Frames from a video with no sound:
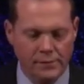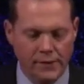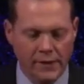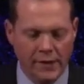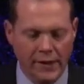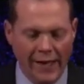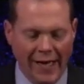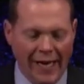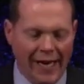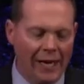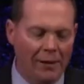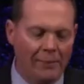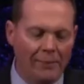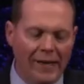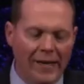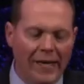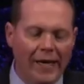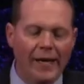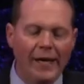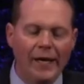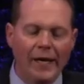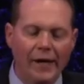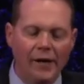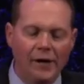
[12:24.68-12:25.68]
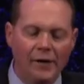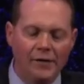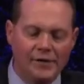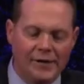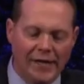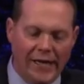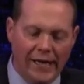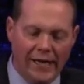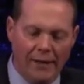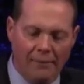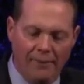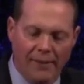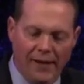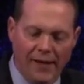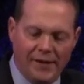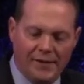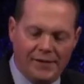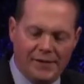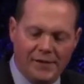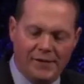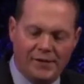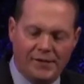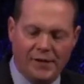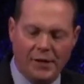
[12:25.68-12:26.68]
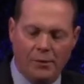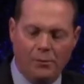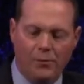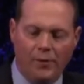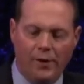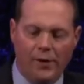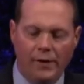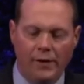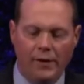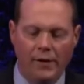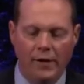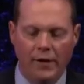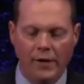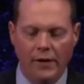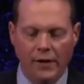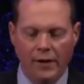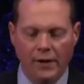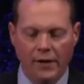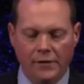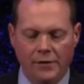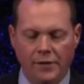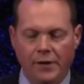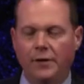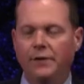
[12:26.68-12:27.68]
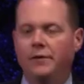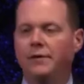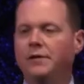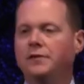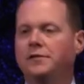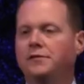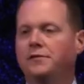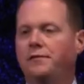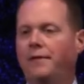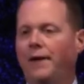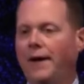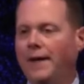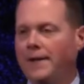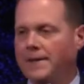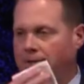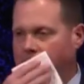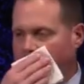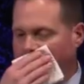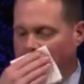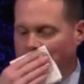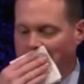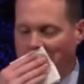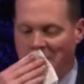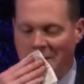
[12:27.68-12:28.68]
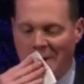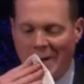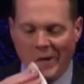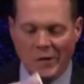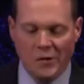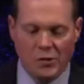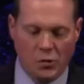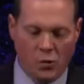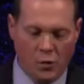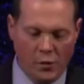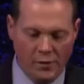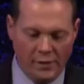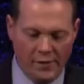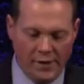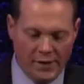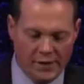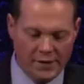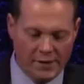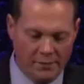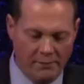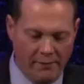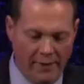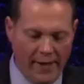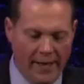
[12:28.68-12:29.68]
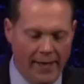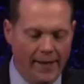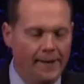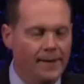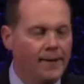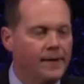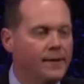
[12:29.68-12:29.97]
How many years had it been since someone turned his face toward this man?